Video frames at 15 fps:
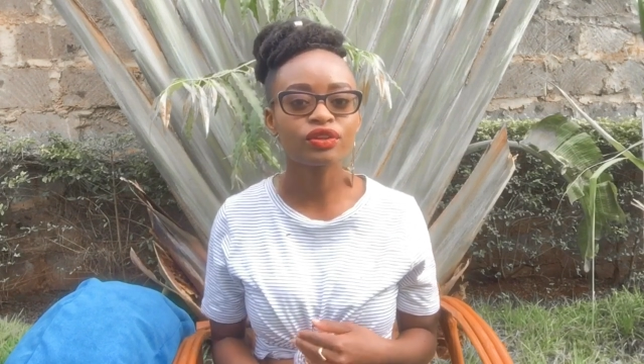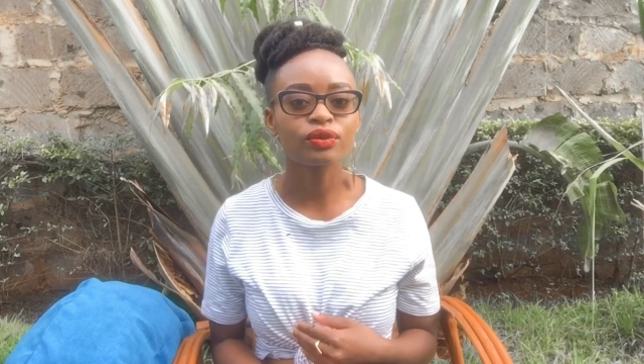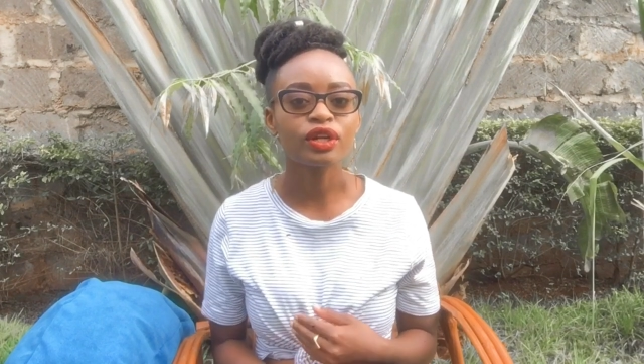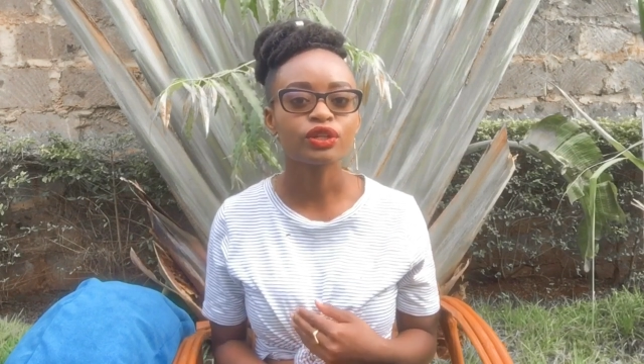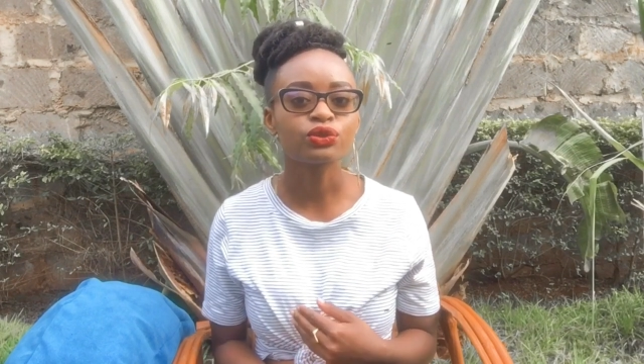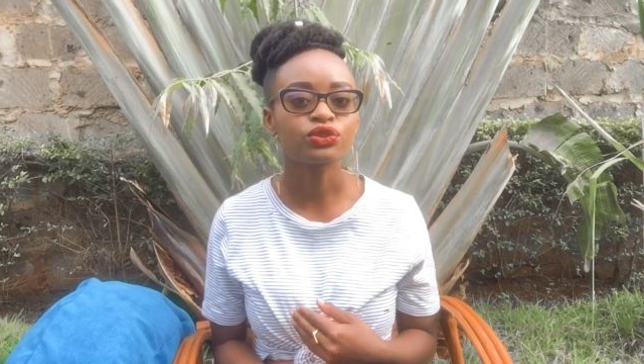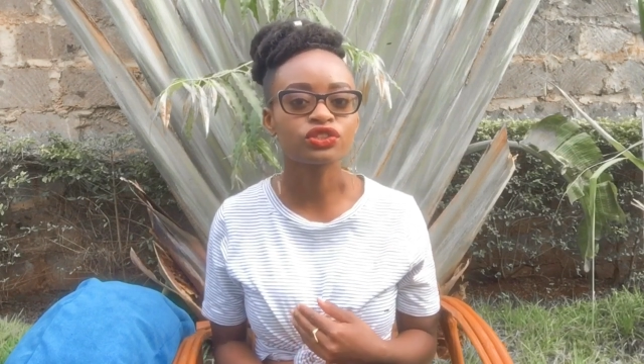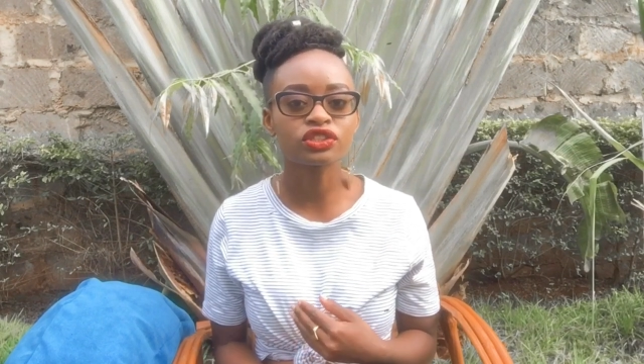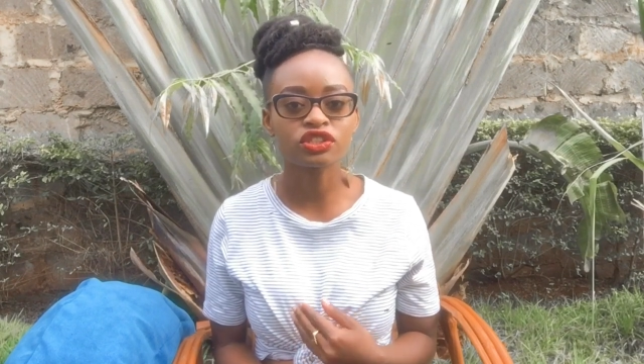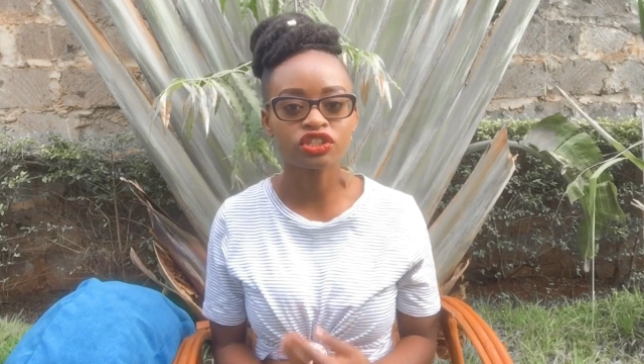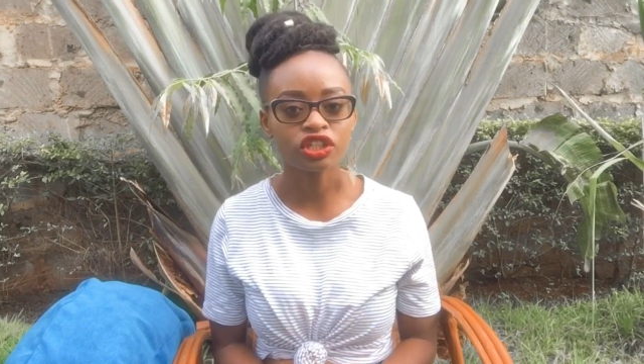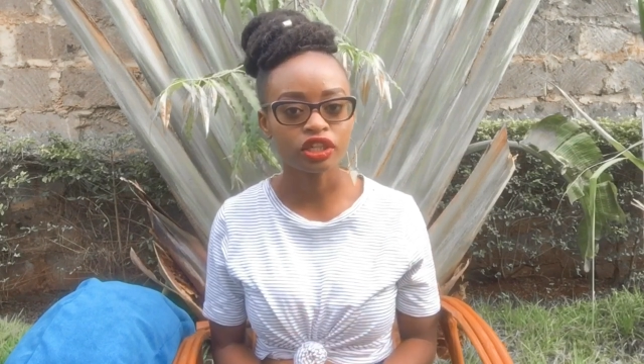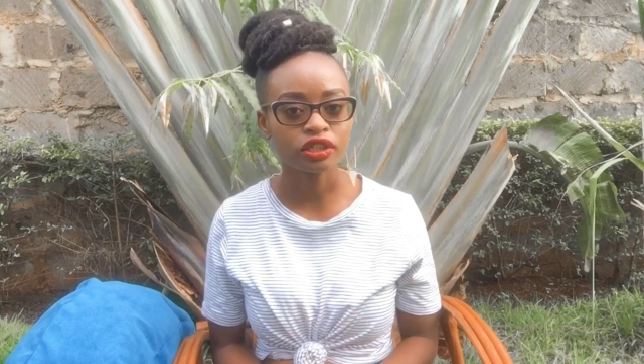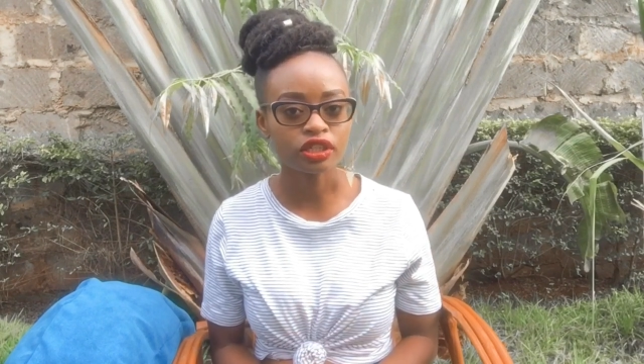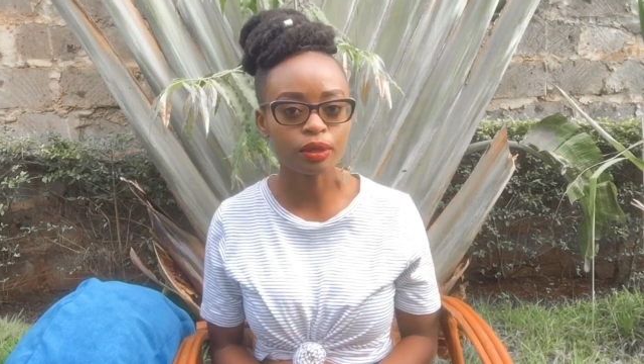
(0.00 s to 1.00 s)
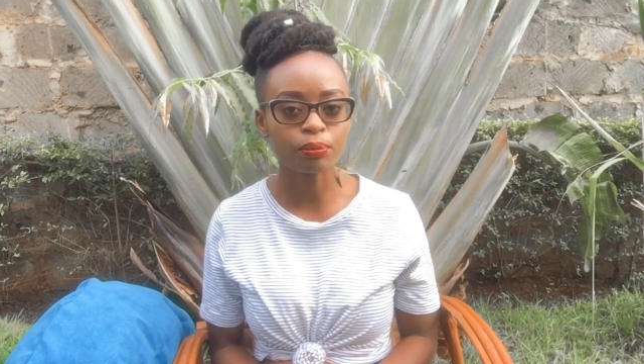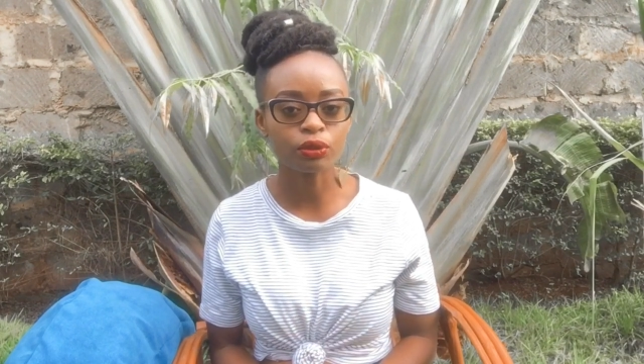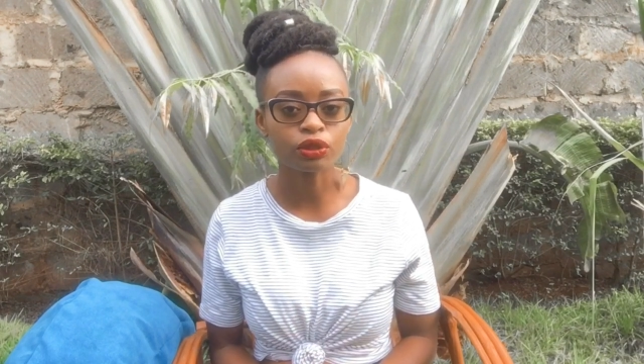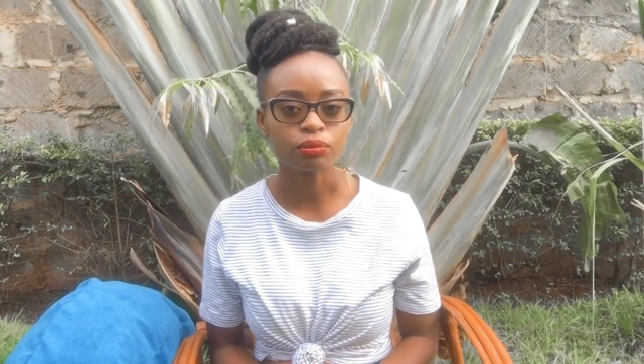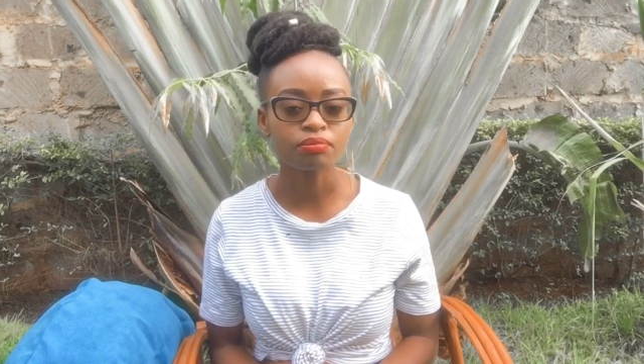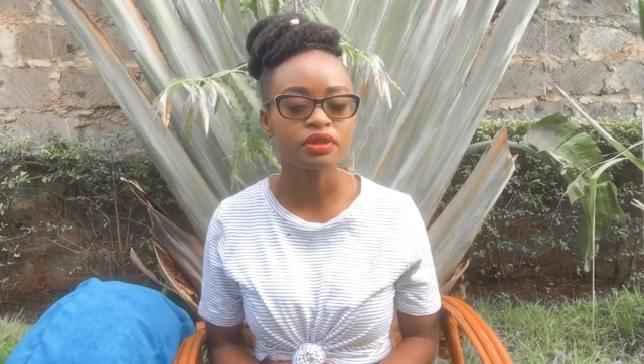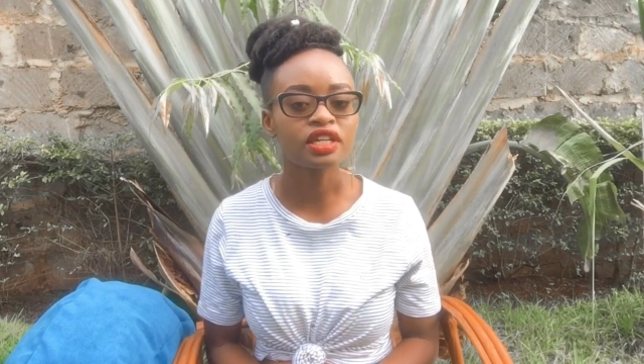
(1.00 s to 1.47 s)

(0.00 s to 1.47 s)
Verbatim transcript: who just checked up on me,